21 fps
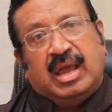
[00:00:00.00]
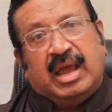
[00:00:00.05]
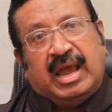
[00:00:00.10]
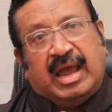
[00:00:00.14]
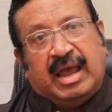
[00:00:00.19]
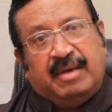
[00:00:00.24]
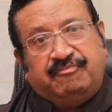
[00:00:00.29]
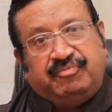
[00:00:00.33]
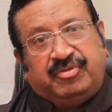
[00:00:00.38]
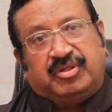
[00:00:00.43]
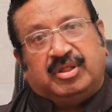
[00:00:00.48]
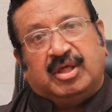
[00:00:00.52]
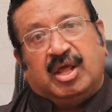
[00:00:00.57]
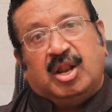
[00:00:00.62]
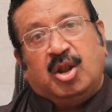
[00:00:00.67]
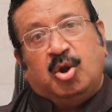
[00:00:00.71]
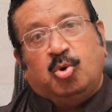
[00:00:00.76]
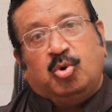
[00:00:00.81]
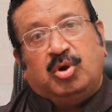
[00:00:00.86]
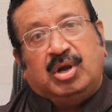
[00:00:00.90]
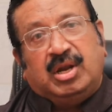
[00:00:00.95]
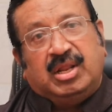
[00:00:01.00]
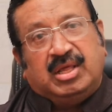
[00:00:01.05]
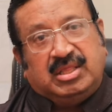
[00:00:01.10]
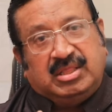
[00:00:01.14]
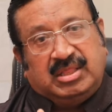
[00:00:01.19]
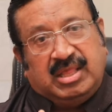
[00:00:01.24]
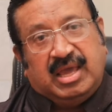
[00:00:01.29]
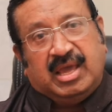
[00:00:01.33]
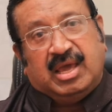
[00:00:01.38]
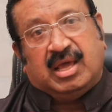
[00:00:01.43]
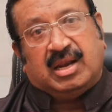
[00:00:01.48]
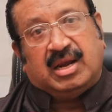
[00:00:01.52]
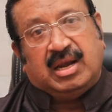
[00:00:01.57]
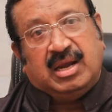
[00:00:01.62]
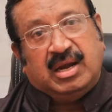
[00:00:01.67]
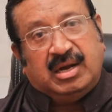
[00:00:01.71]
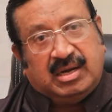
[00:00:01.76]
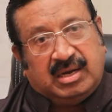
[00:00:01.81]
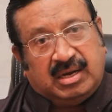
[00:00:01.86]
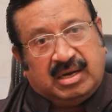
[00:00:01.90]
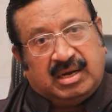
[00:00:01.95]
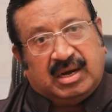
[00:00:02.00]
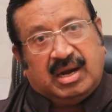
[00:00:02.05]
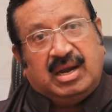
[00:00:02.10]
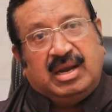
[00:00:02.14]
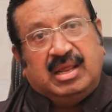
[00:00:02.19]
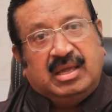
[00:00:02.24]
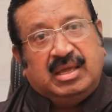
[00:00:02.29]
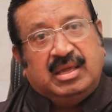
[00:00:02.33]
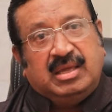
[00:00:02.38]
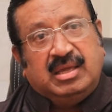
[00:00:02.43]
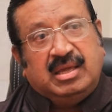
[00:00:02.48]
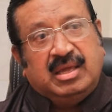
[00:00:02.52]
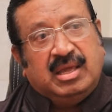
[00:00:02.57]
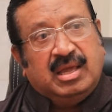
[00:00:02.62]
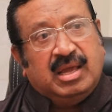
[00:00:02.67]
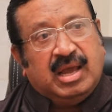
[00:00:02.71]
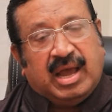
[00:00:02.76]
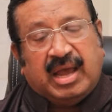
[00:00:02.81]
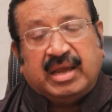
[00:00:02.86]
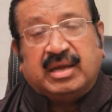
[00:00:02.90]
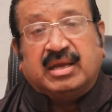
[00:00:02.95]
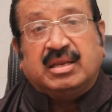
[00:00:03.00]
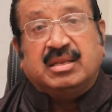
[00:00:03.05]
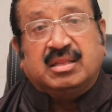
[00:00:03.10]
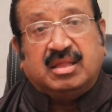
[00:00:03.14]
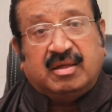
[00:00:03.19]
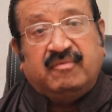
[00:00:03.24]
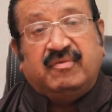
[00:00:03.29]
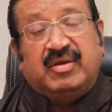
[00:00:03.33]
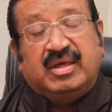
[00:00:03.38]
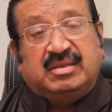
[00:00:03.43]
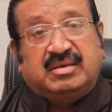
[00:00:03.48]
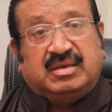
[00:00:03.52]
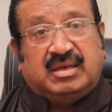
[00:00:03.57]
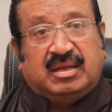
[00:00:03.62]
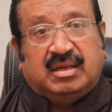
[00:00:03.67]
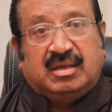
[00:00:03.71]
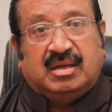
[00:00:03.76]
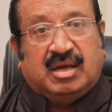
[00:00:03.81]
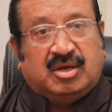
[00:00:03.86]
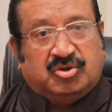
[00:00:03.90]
Absolutely, they are literally, I can say, wasting.